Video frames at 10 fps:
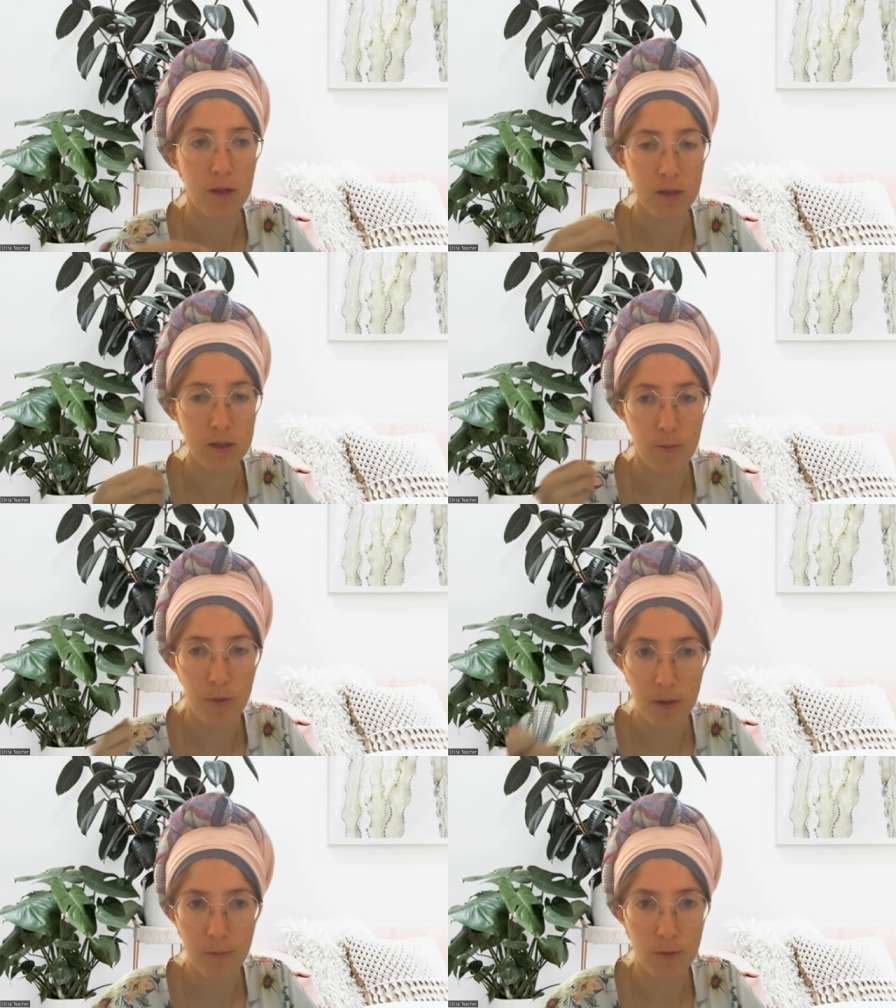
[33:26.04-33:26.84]
there's a
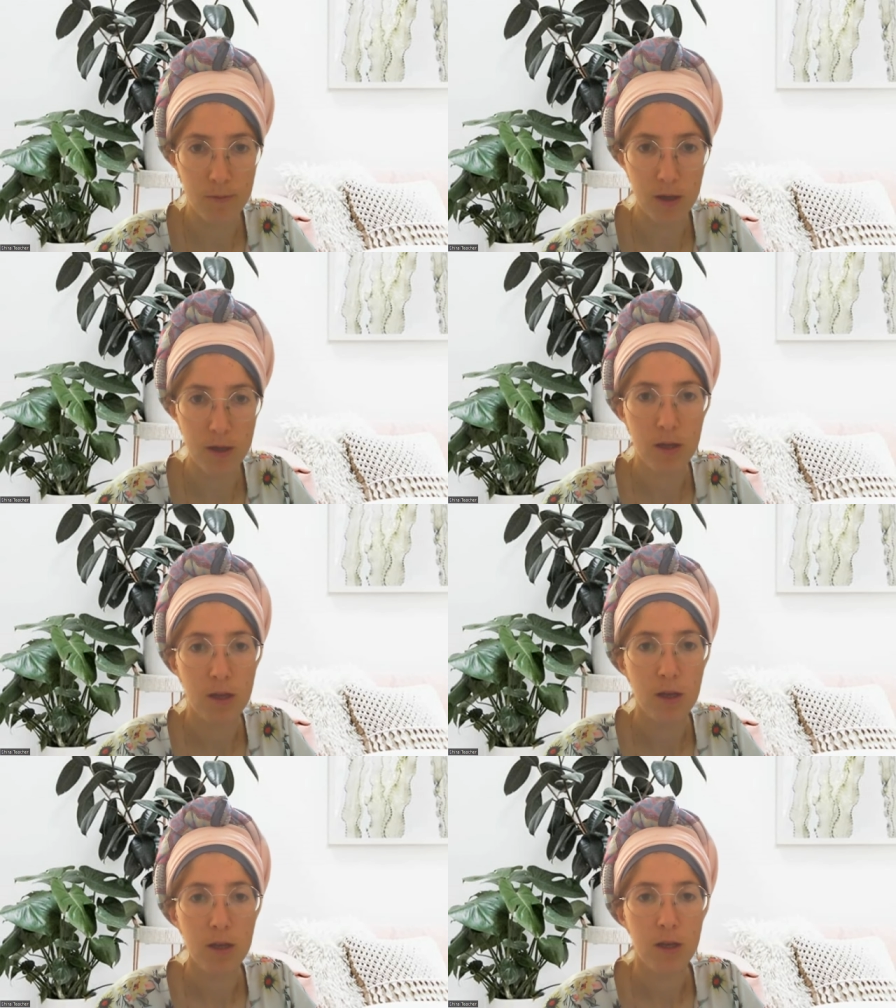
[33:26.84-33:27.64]
problem there.
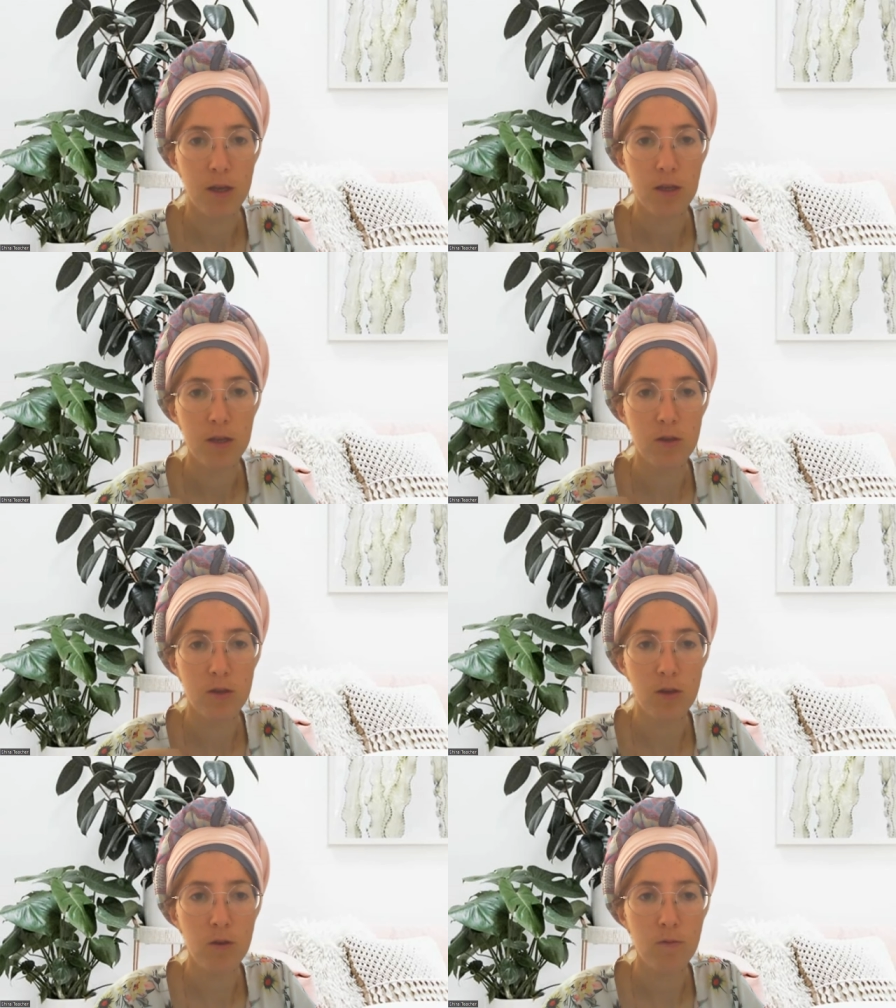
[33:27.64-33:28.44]

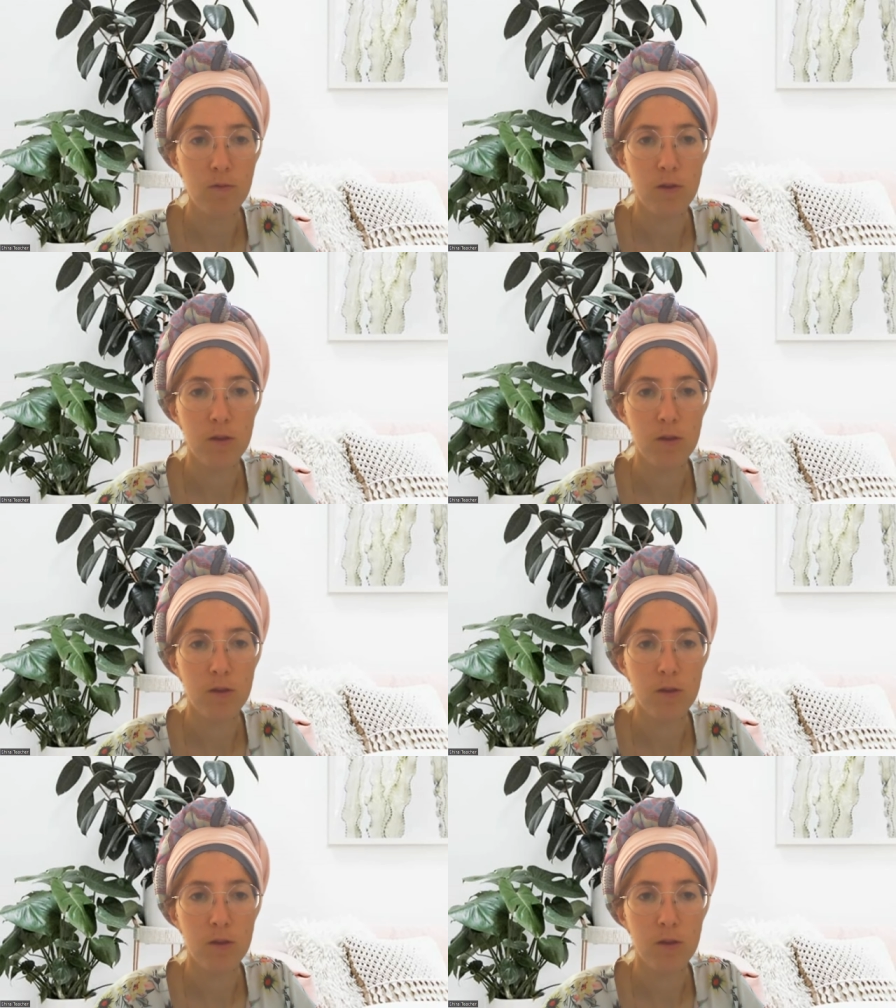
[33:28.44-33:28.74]
So